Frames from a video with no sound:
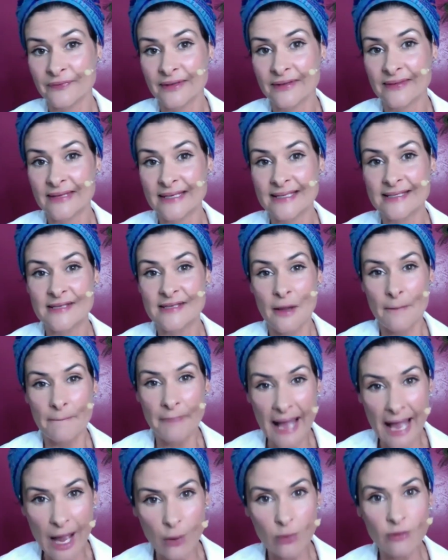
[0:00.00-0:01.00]
These
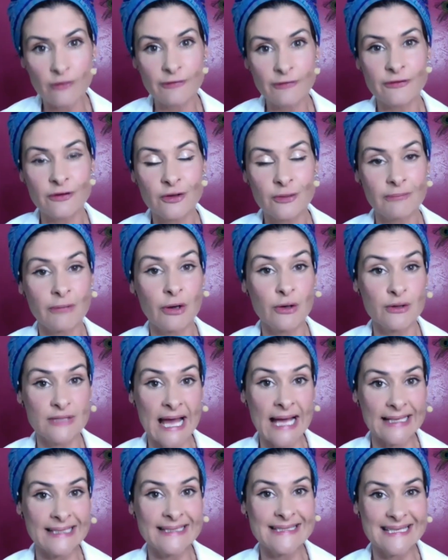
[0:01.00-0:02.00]
powerful
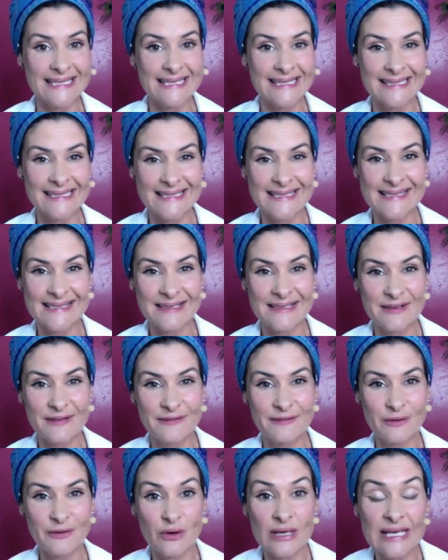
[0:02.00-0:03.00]
modalities
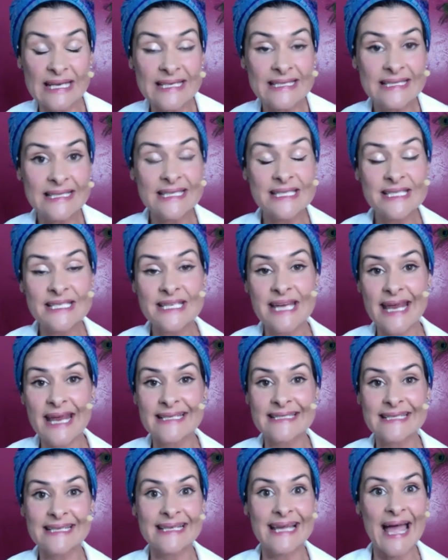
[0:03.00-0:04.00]
for
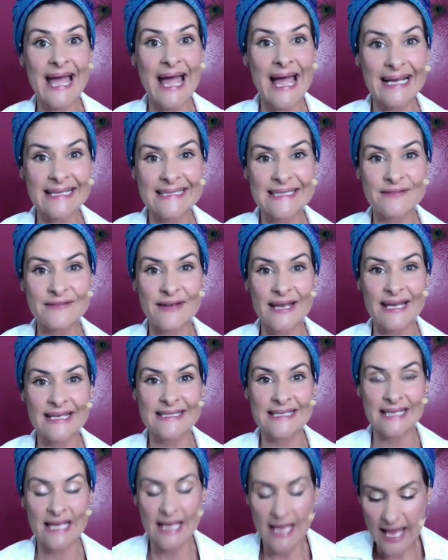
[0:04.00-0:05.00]
initiating,
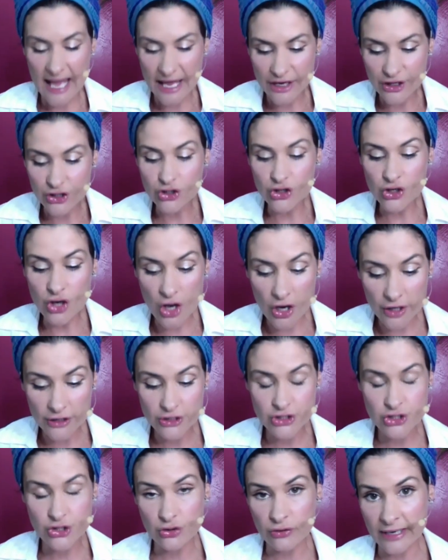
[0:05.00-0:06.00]
activating, and
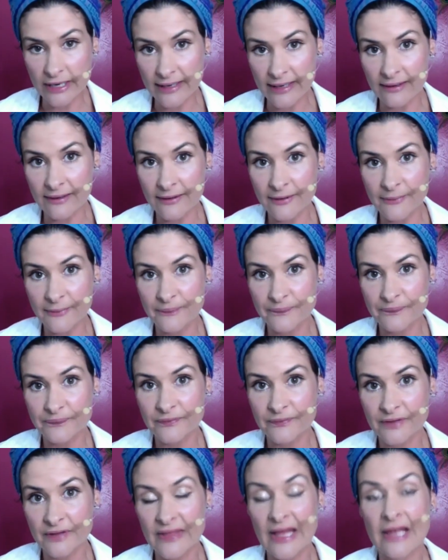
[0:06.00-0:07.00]
nurturing
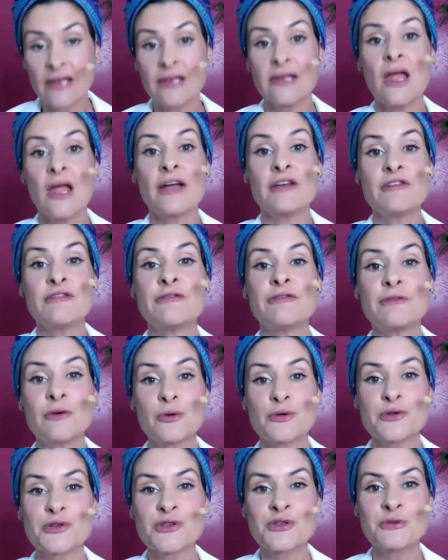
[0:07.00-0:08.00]
that life
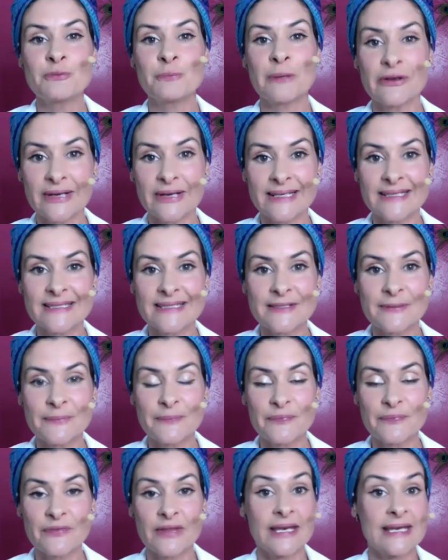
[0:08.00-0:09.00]
force spirit
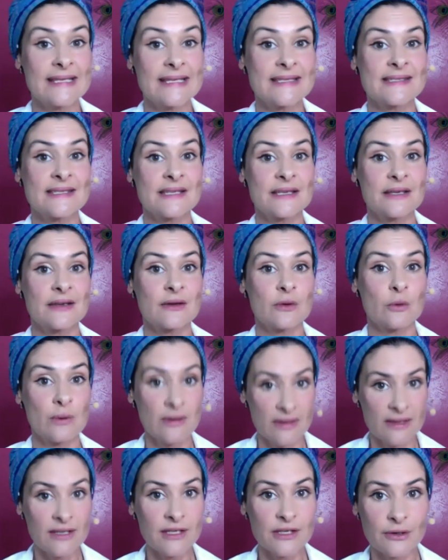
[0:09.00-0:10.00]
that is
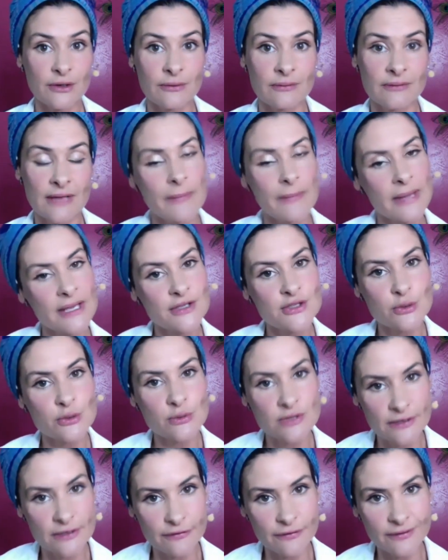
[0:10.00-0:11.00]
within you, that makes you
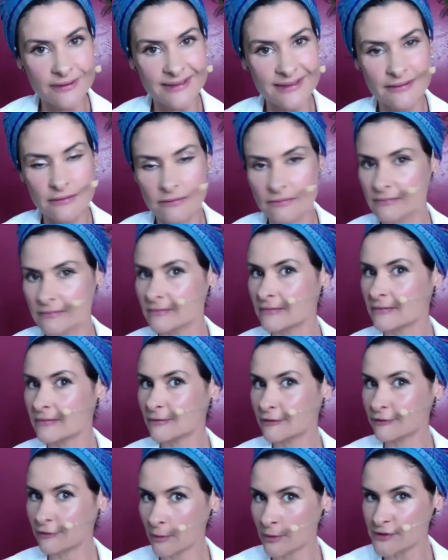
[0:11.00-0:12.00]
different
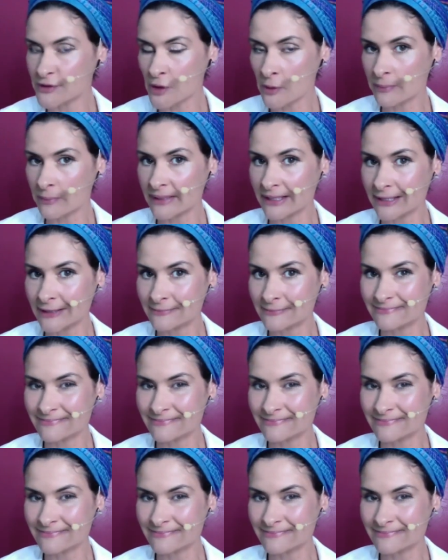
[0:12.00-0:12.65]
from a zombie.